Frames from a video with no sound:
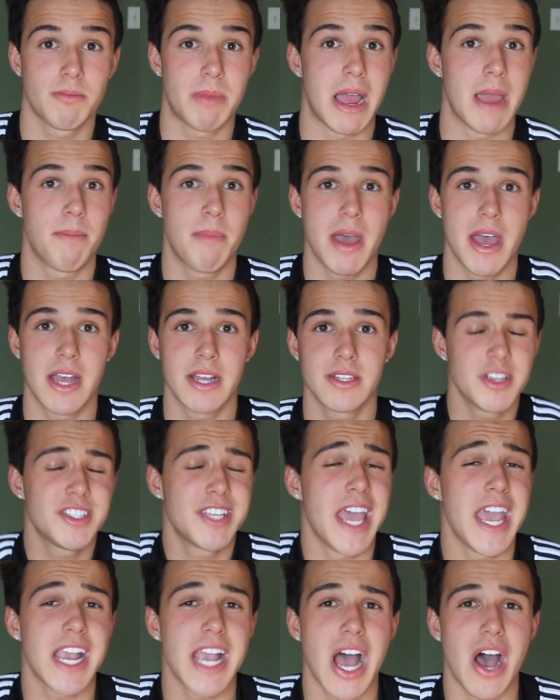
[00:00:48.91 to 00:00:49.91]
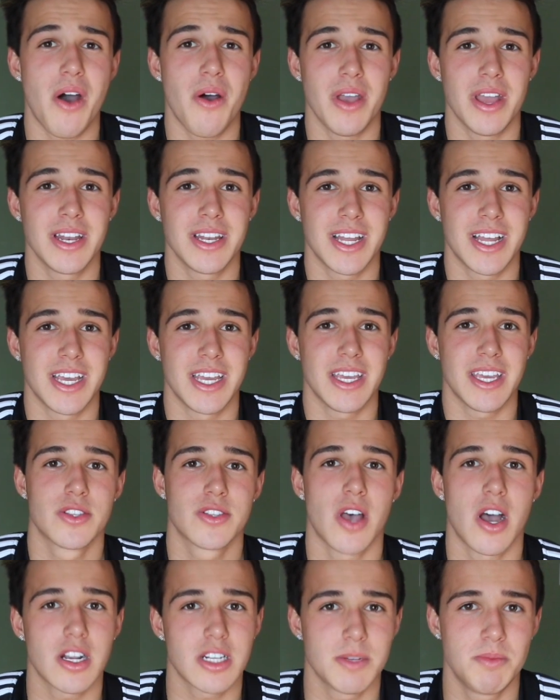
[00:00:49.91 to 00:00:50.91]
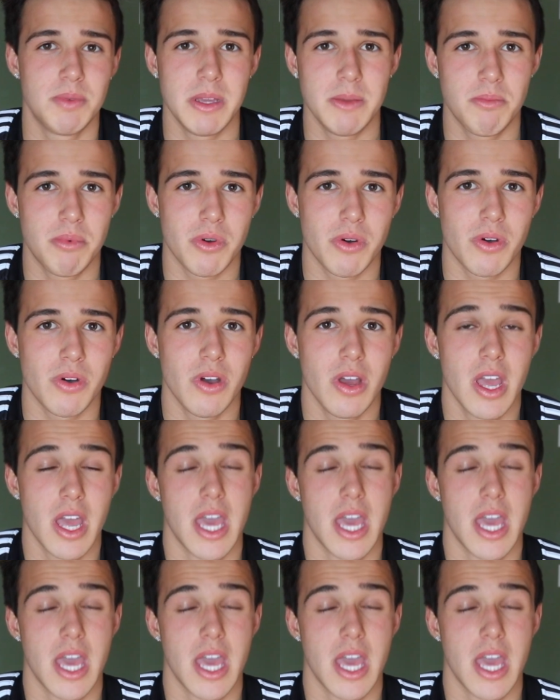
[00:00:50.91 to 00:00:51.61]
buy pets, just hang out and like talk to people.